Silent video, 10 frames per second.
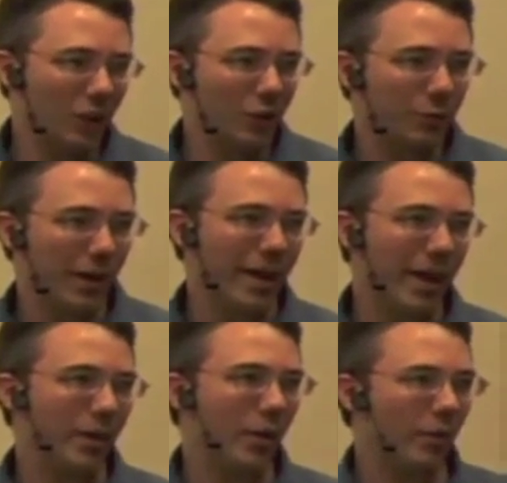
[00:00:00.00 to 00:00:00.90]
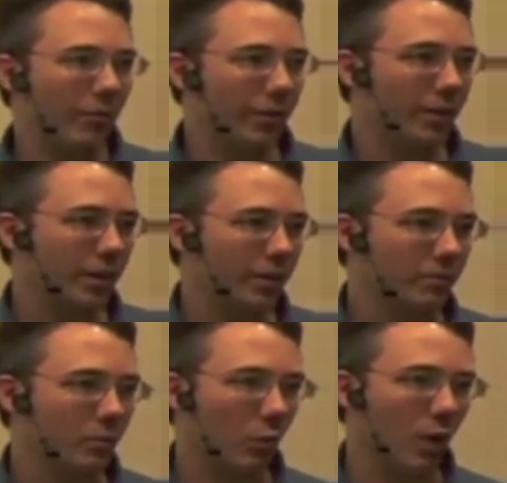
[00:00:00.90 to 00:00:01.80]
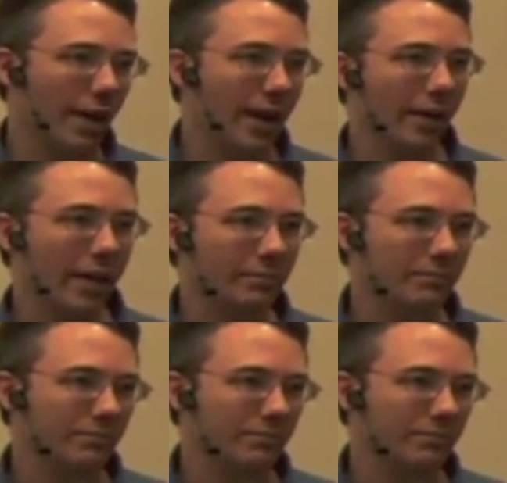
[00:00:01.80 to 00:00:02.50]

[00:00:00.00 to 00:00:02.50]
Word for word: spread out over what area?